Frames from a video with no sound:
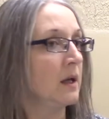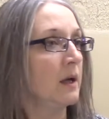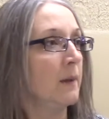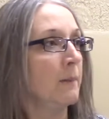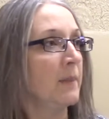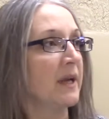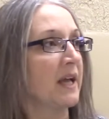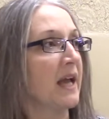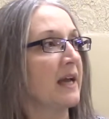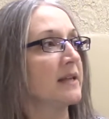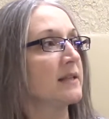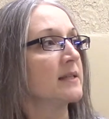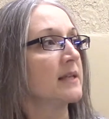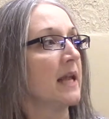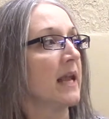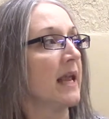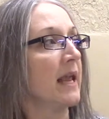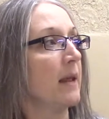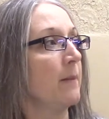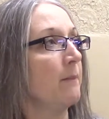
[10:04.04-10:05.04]
because
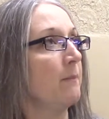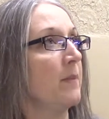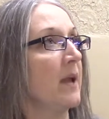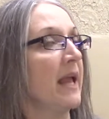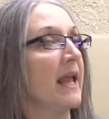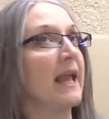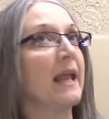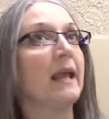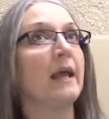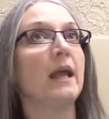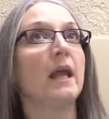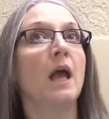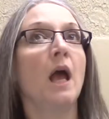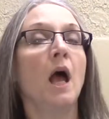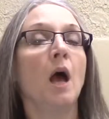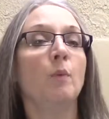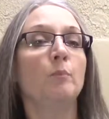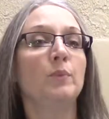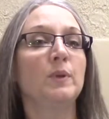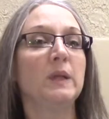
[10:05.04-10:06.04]
he
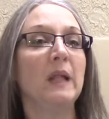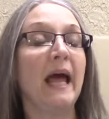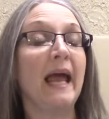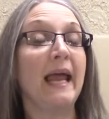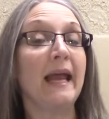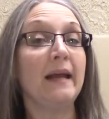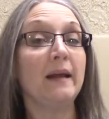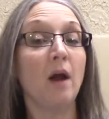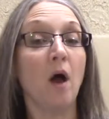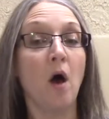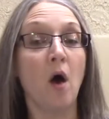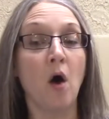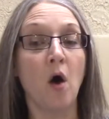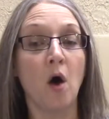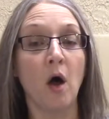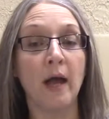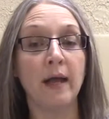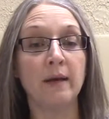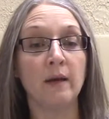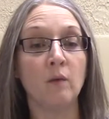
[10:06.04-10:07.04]
played
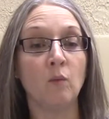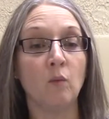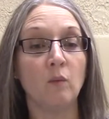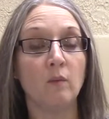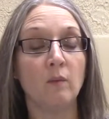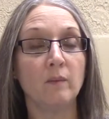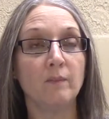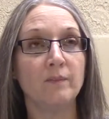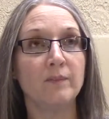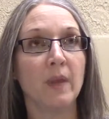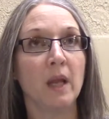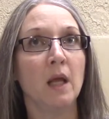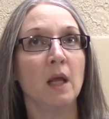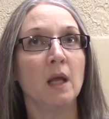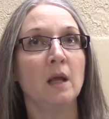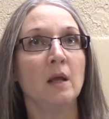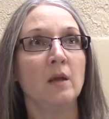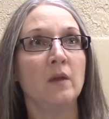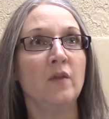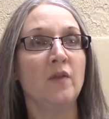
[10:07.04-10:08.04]
on
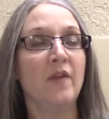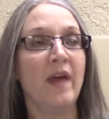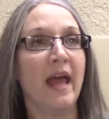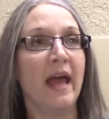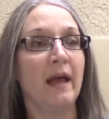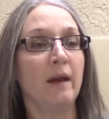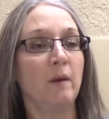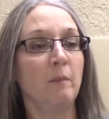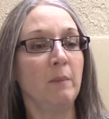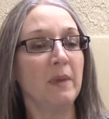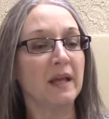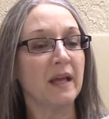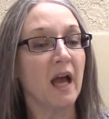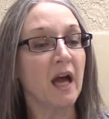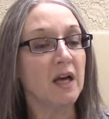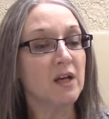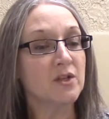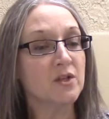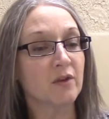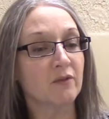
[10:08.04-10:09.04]
that
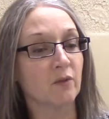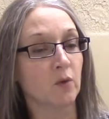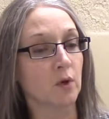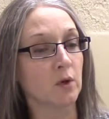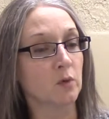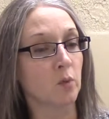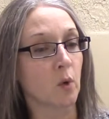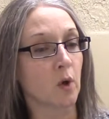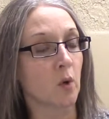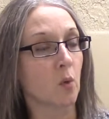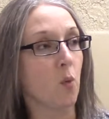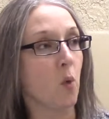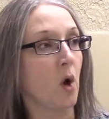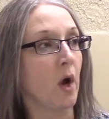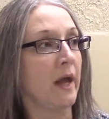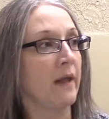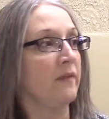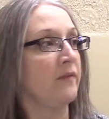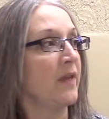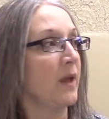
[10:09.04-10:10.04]
because of World War
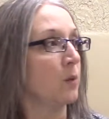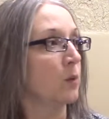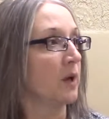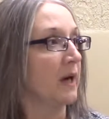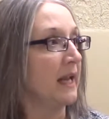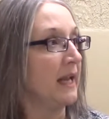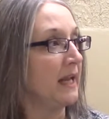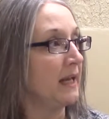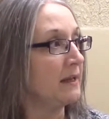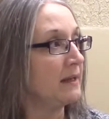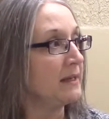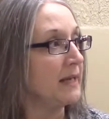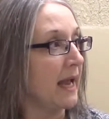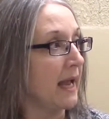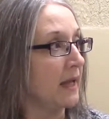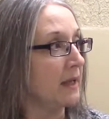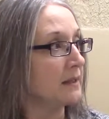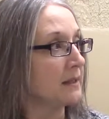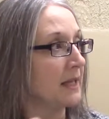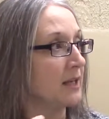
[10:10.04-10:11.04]
I, they were in
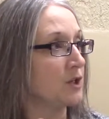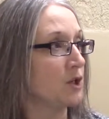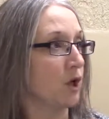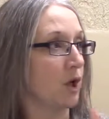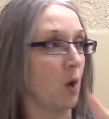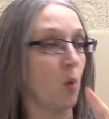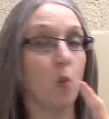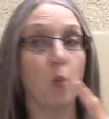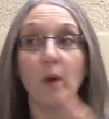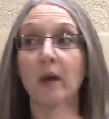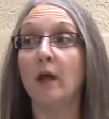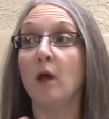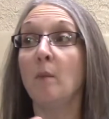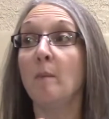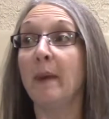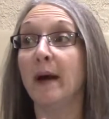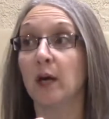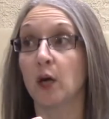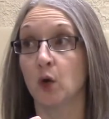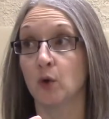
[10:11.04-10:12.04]
debt. It took a
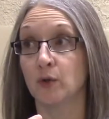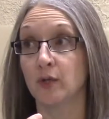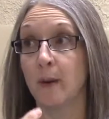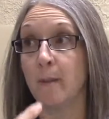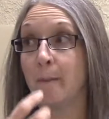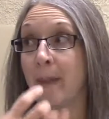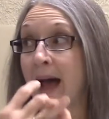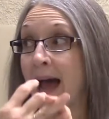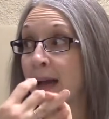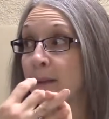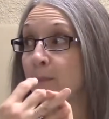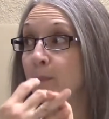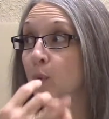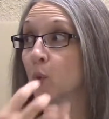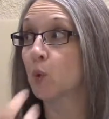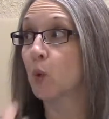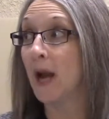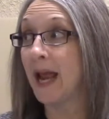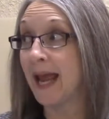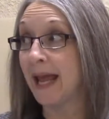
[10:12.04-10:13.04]
wheelbarrow to buy
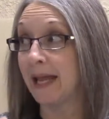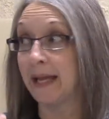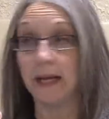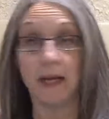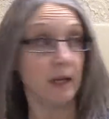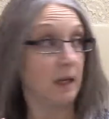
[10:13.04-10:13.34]
bread